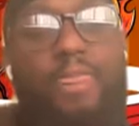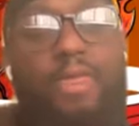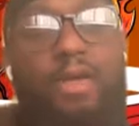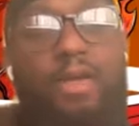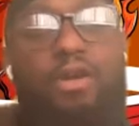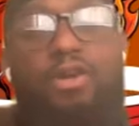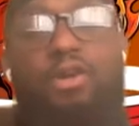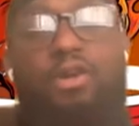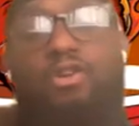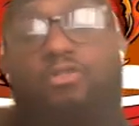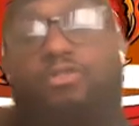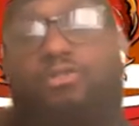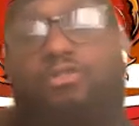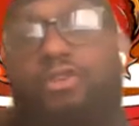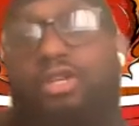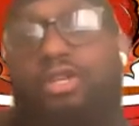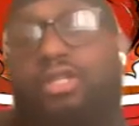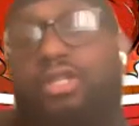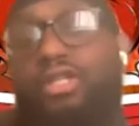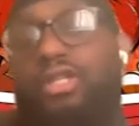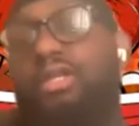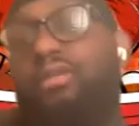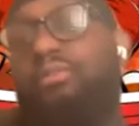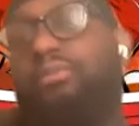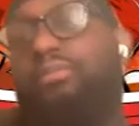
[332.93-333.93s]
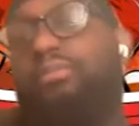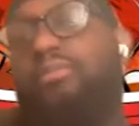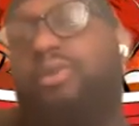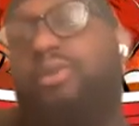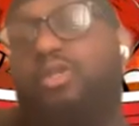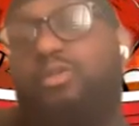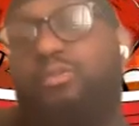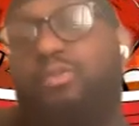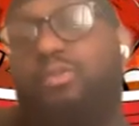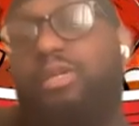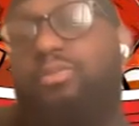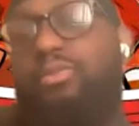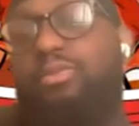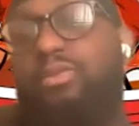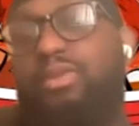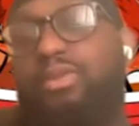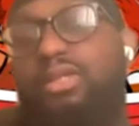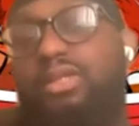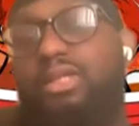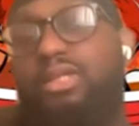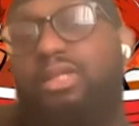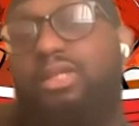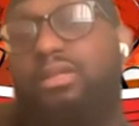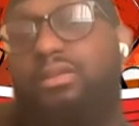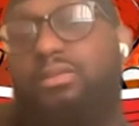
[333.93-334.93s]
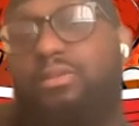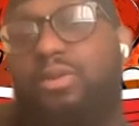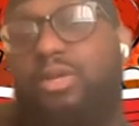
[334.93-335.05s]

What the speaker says: will go further than most people would think.